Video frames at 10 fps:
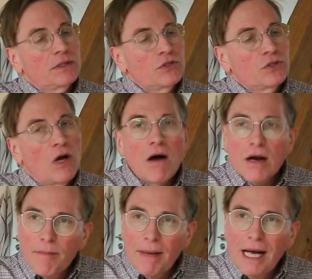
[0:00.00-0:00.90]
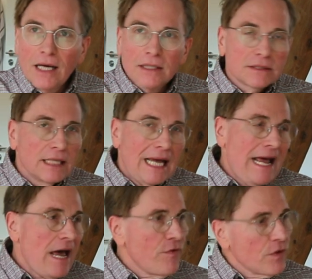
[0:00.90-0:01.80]
But to talk about
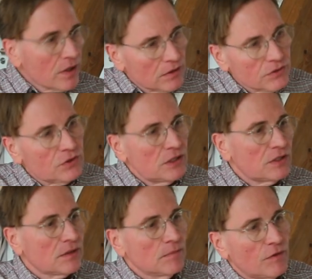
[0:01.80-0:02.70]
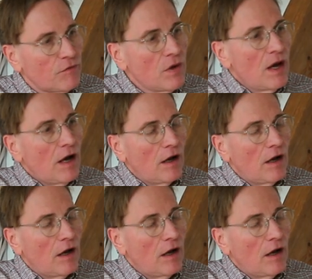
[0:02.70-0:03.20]
the ethical system of